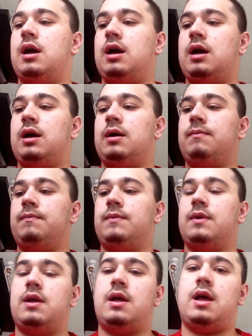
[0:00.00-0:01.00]
Um,
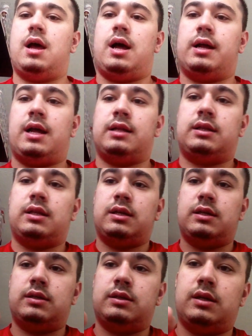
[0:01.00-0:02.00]
I got
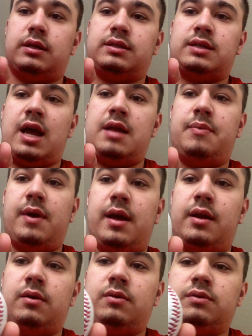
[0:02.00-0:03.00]
the side
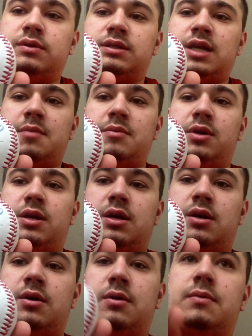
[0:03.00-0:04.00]
panel, Sam
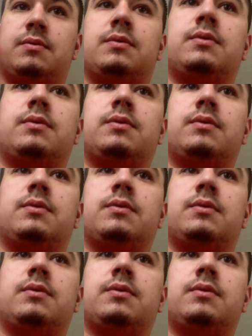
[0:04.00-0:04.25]
LeCure.